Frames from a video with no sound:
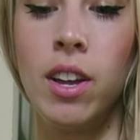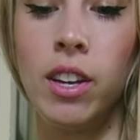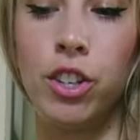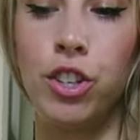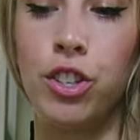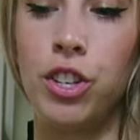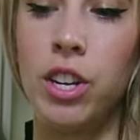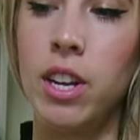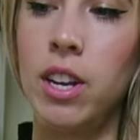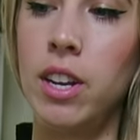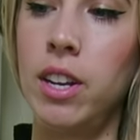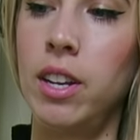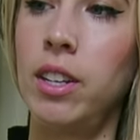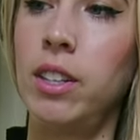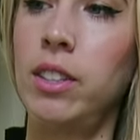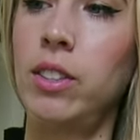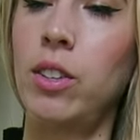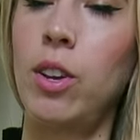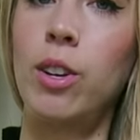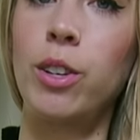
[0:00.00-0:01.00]
She
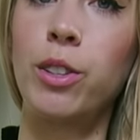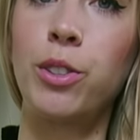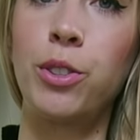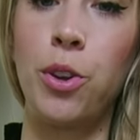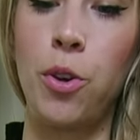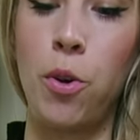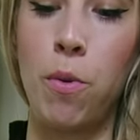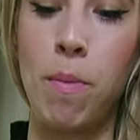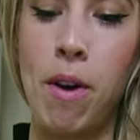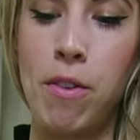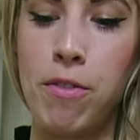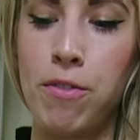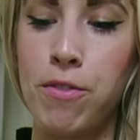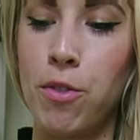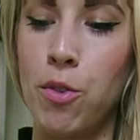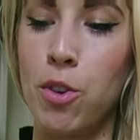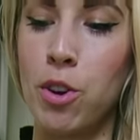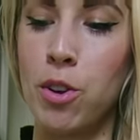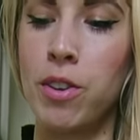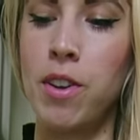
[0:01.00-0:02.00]
is also about
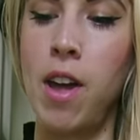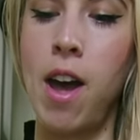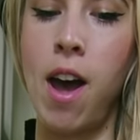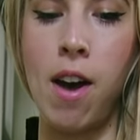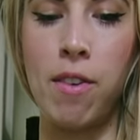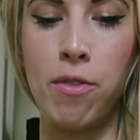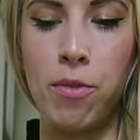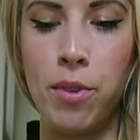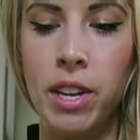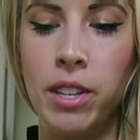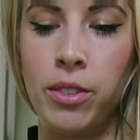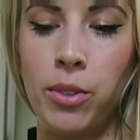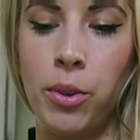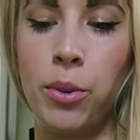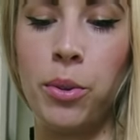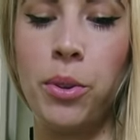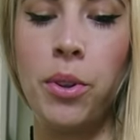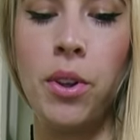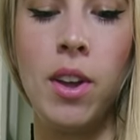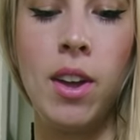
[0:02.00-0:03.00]
4.5 weeks
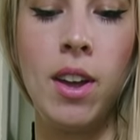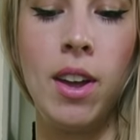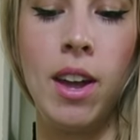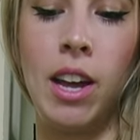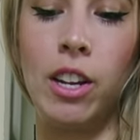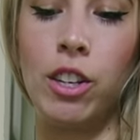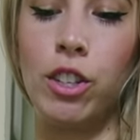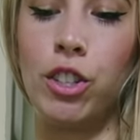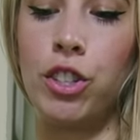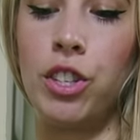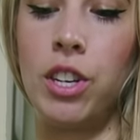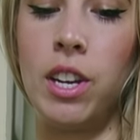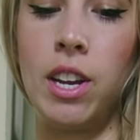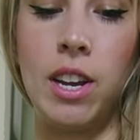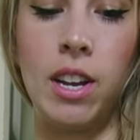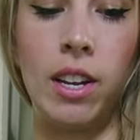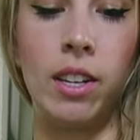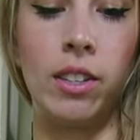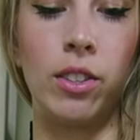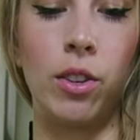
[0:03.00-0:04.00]
old, and she
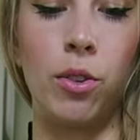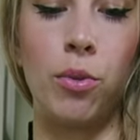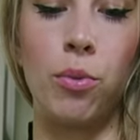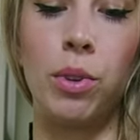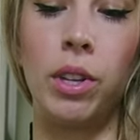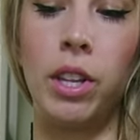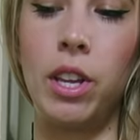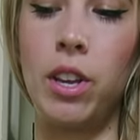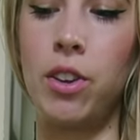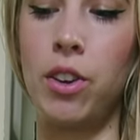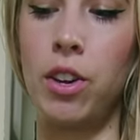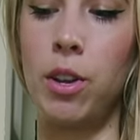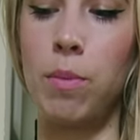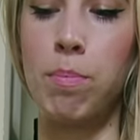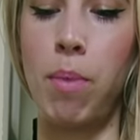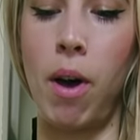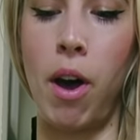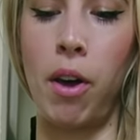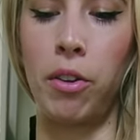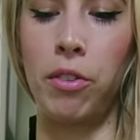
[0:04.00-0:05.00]
is a really
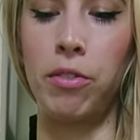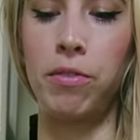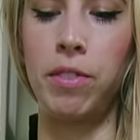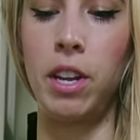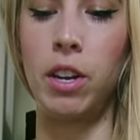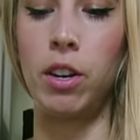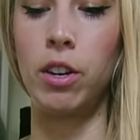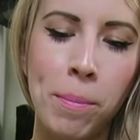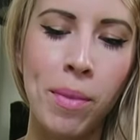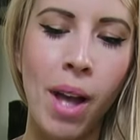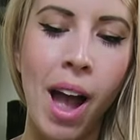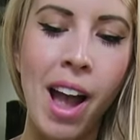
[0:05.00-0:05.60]
good bottle feeder.